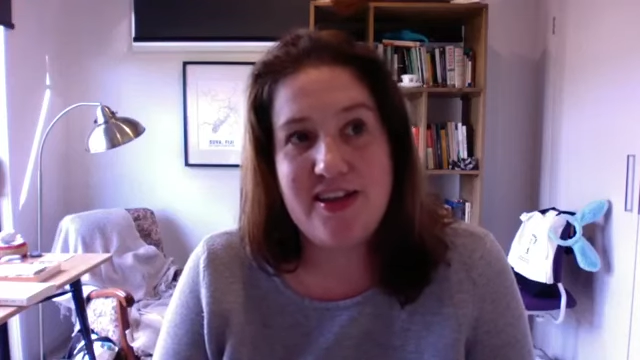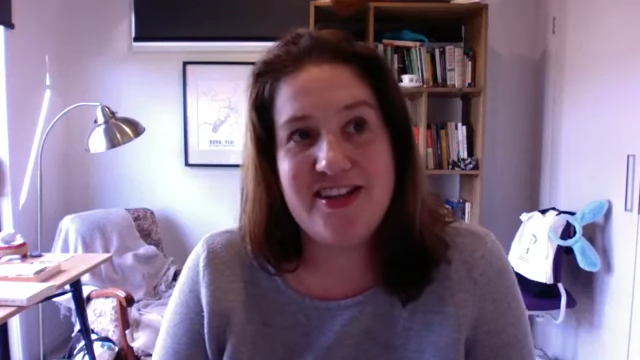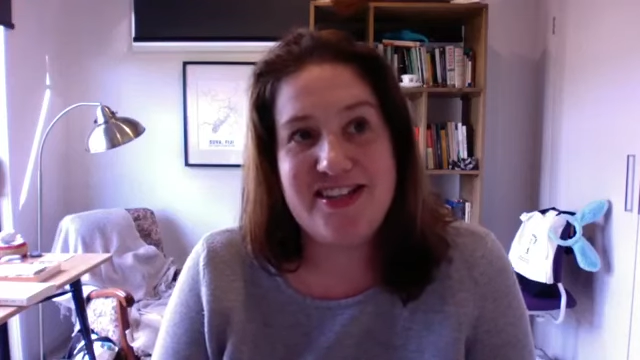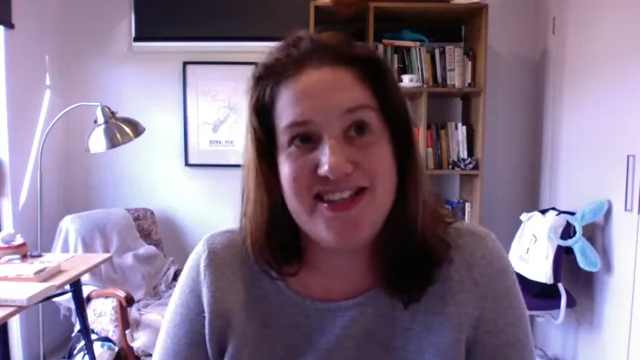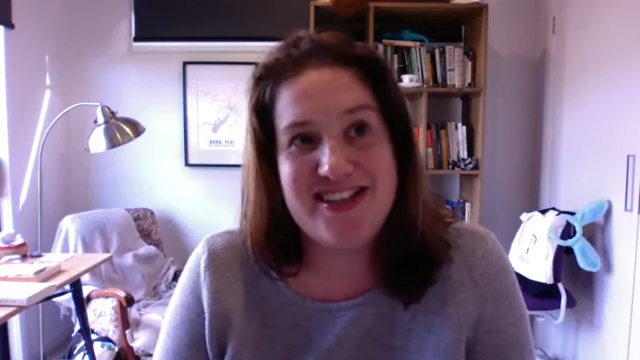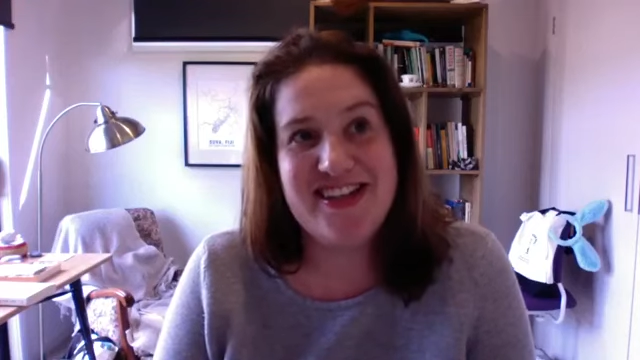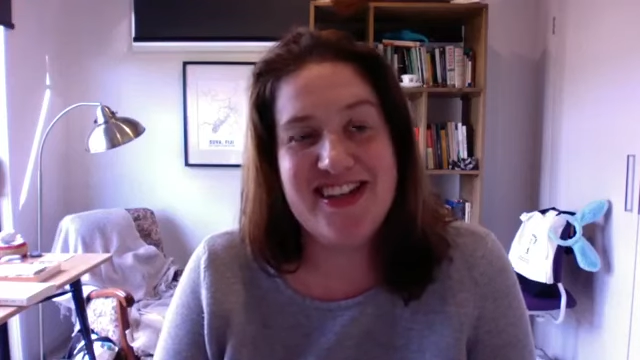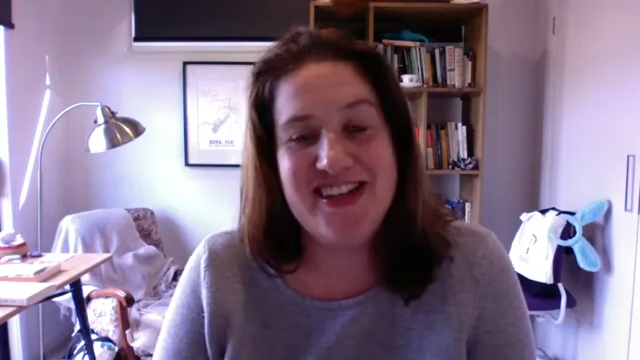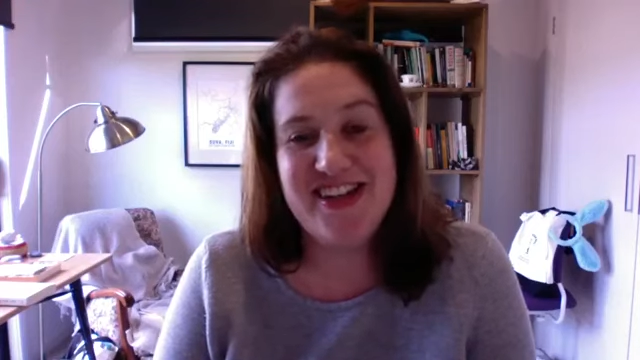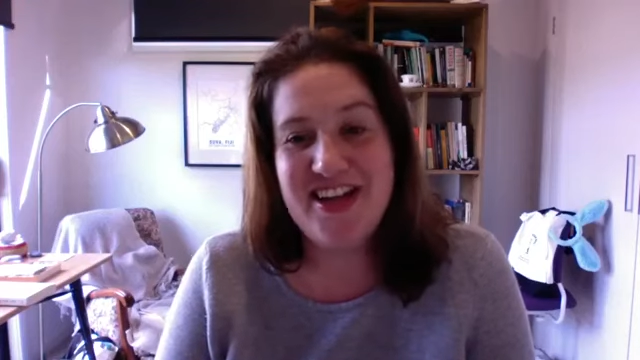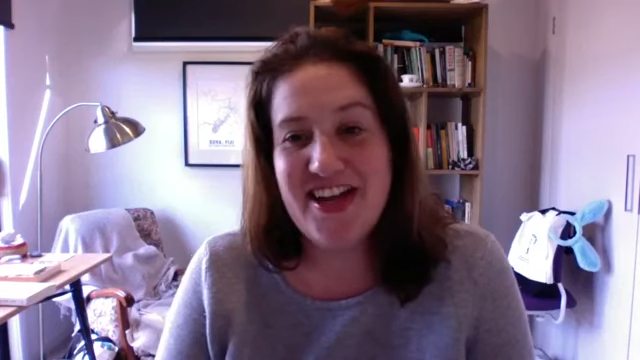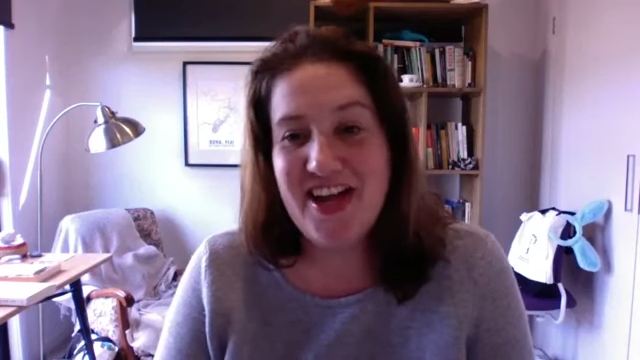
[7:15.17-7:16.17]
that.
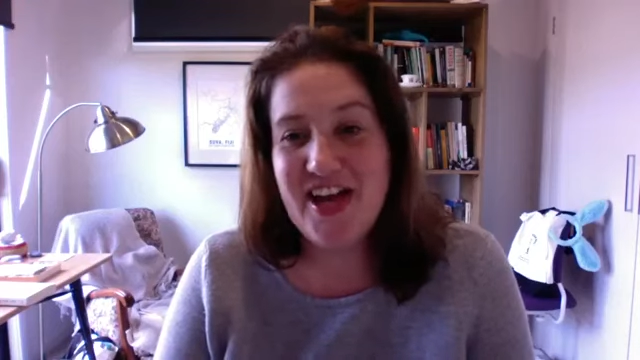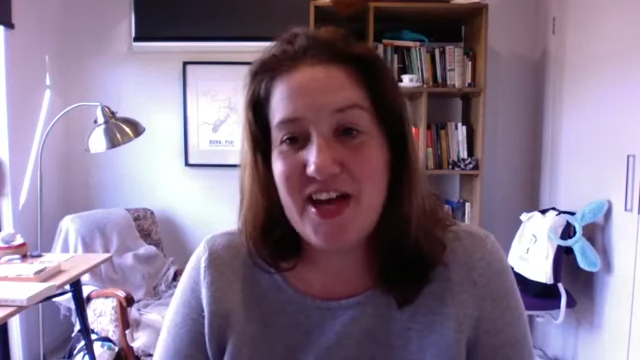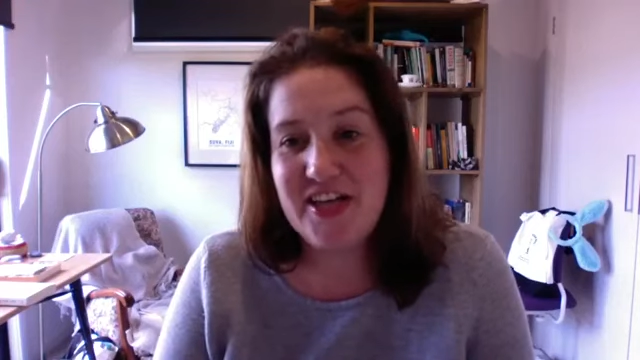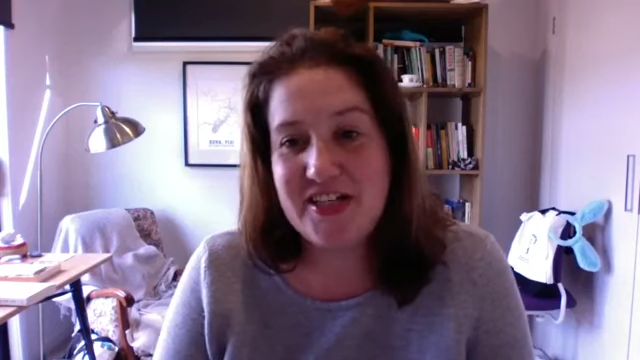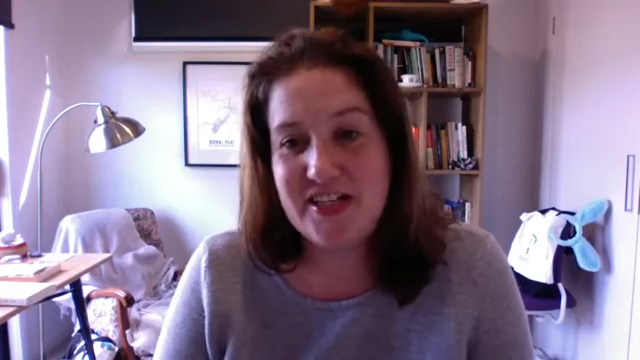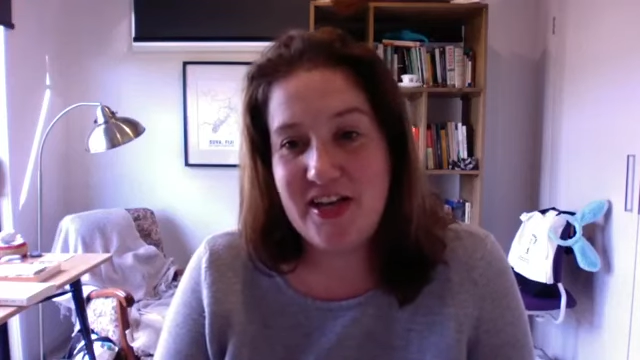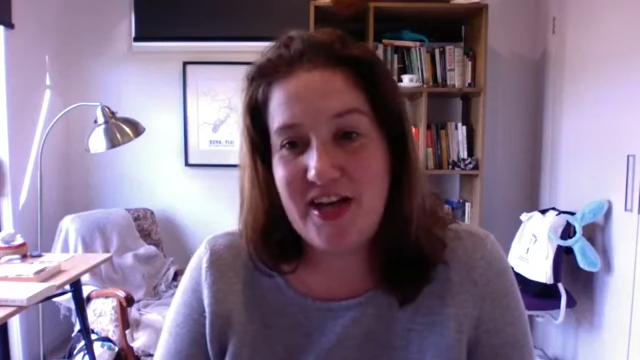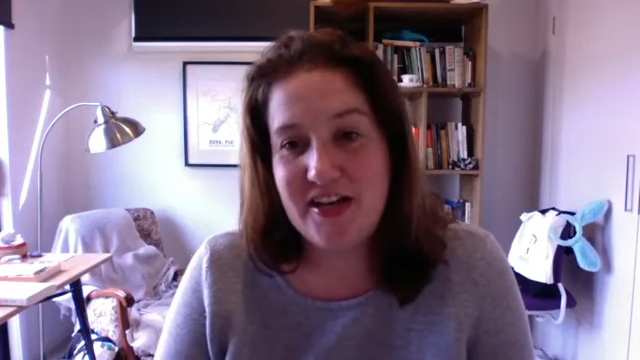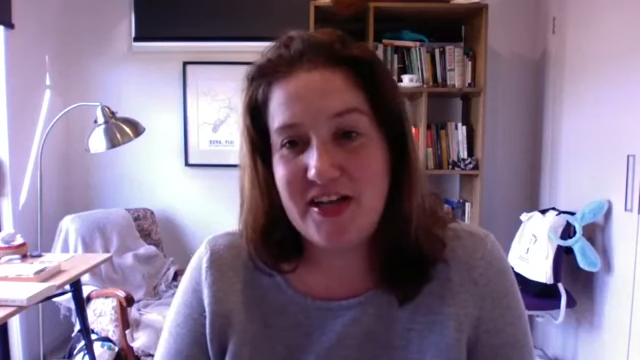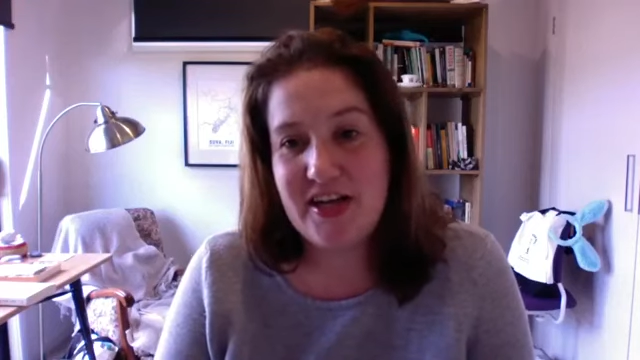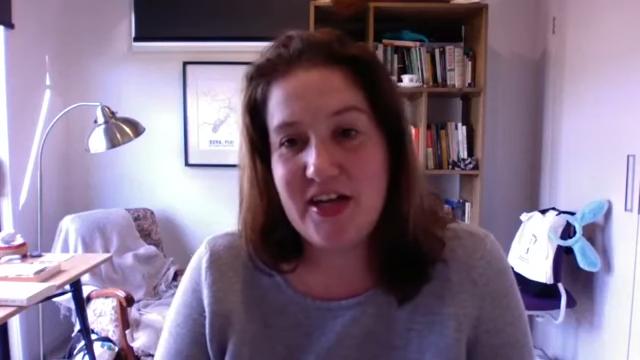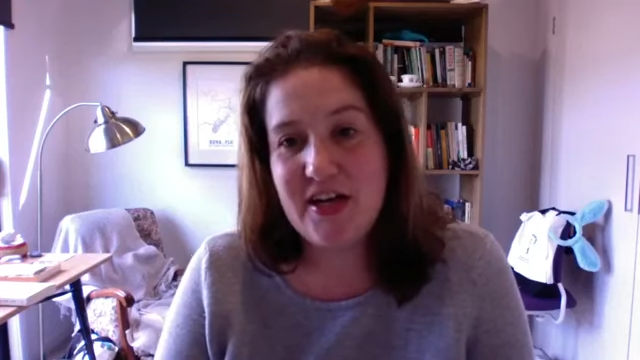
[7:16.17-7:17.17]
I didn't
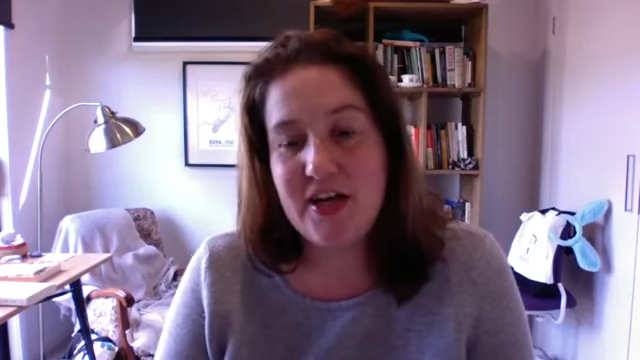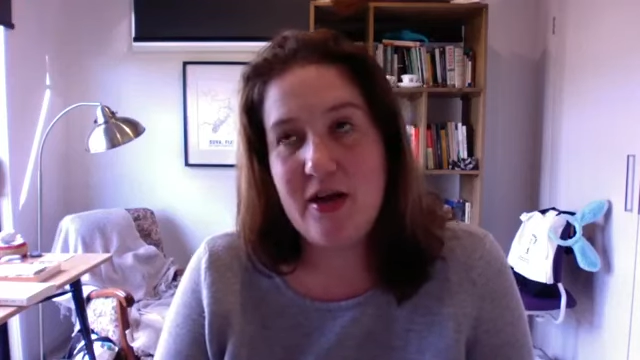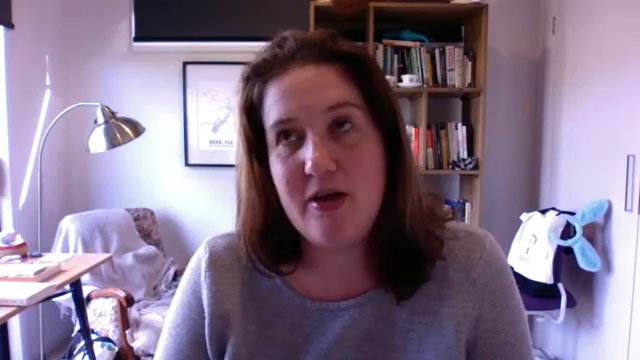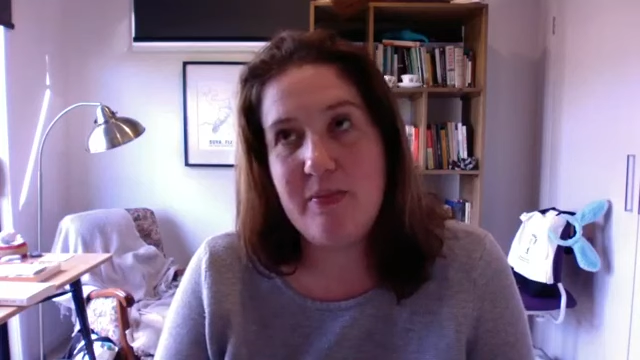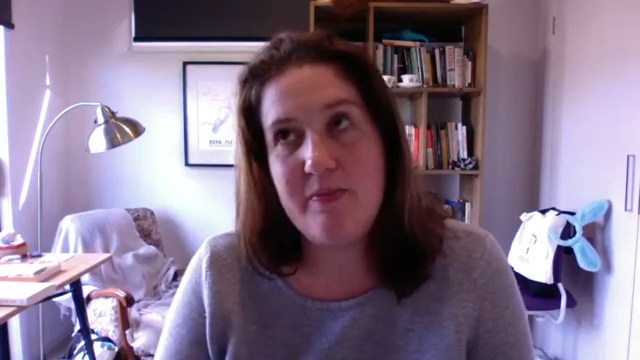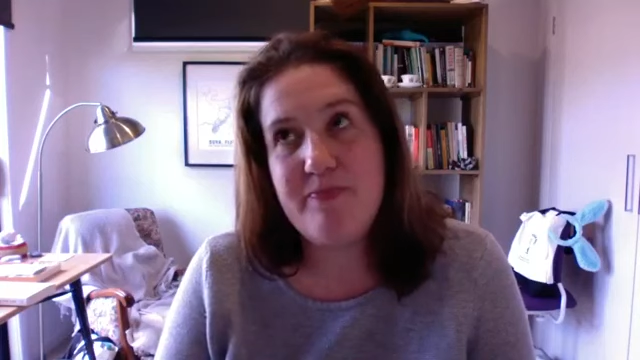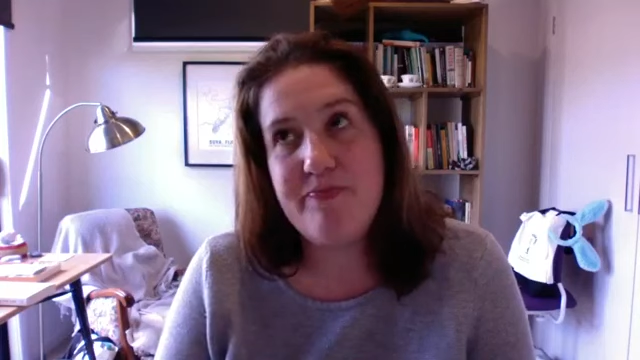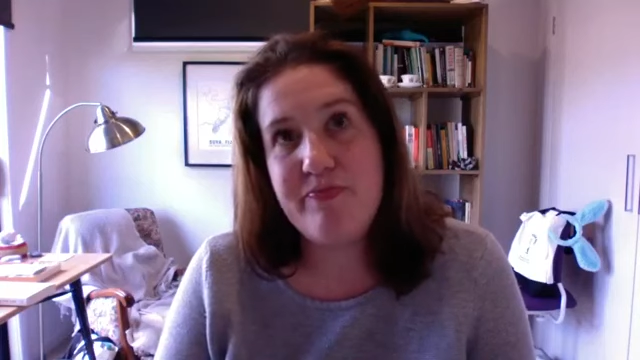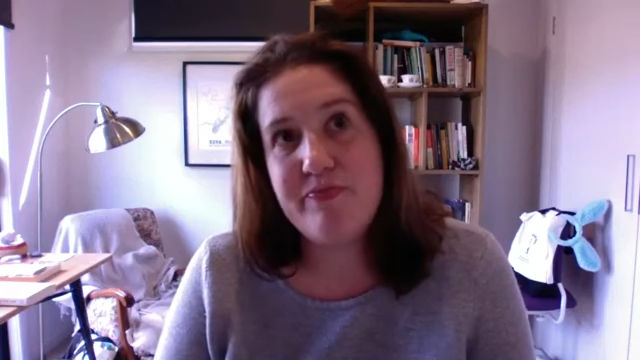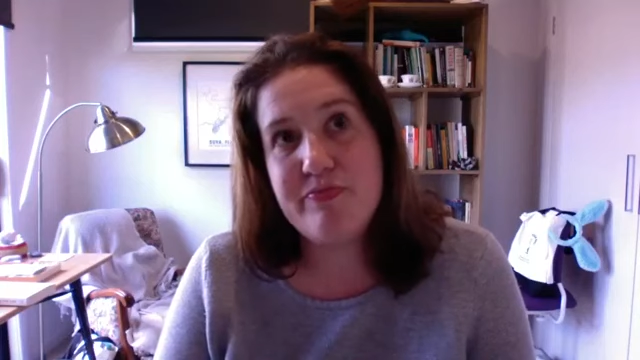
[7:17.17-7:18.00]
like that. Um,